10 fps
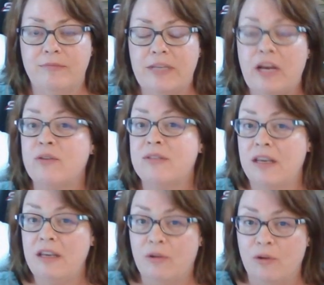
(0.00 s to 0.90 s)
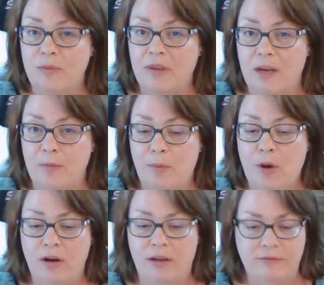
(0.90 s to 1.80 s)
tarot study group that I'm a
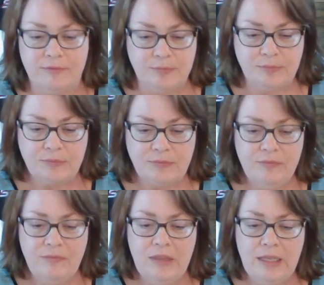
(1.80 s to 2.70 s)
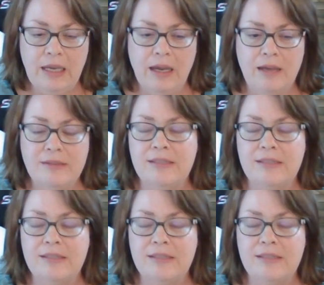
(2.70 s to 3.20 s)
part of.